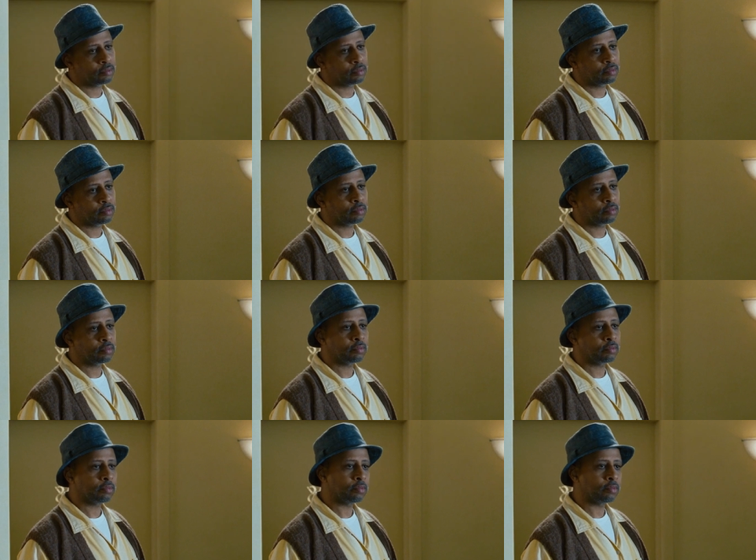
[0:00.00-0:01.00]
The landlord
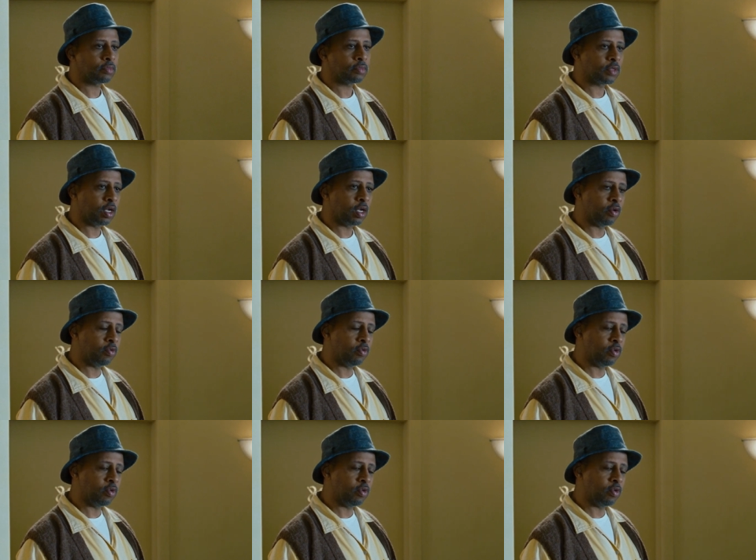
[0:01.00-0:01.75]
insists he pay the